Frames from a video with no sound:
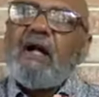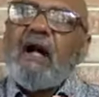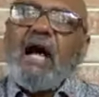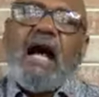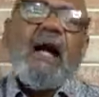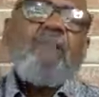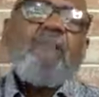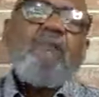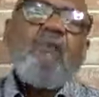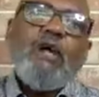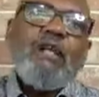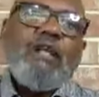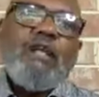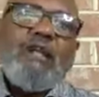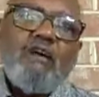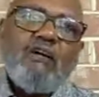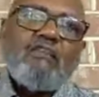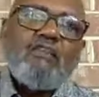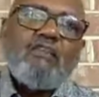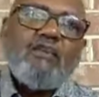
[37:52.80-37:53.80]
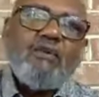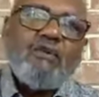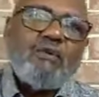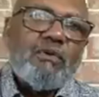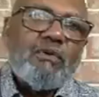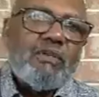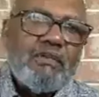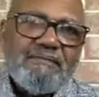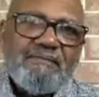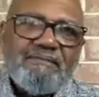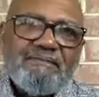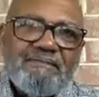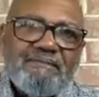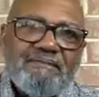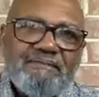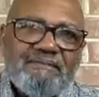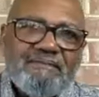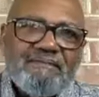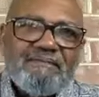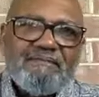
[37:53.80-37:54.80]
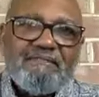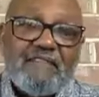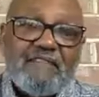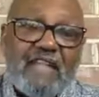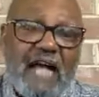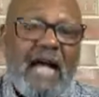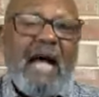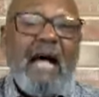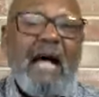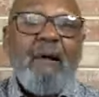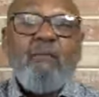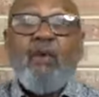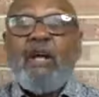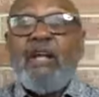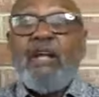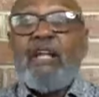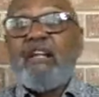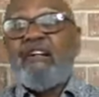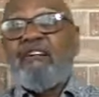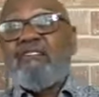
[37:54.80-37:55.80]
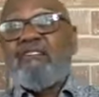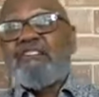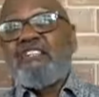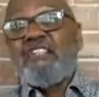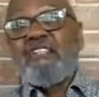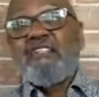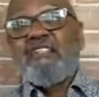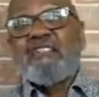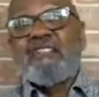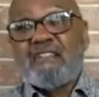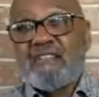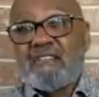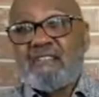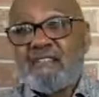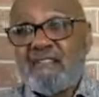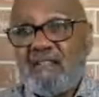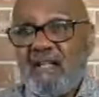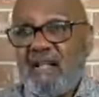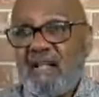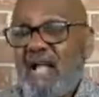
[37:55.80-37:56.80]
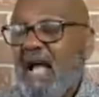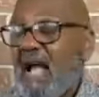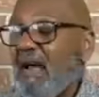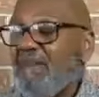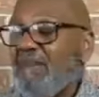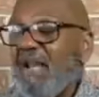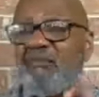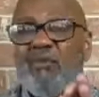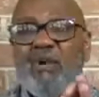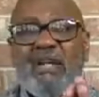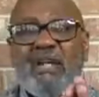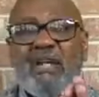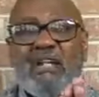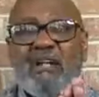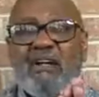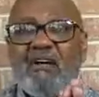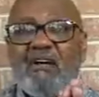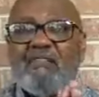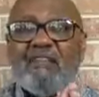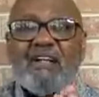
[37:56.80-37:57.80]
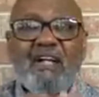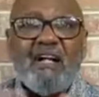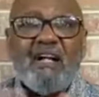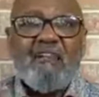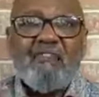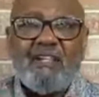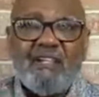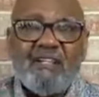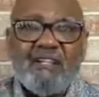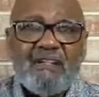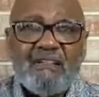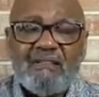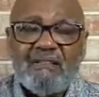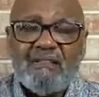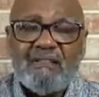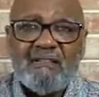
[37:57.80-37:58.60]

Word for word: I'm waiting on the Lord. I'm waiting on Jesus. I'm not waiting on the governor.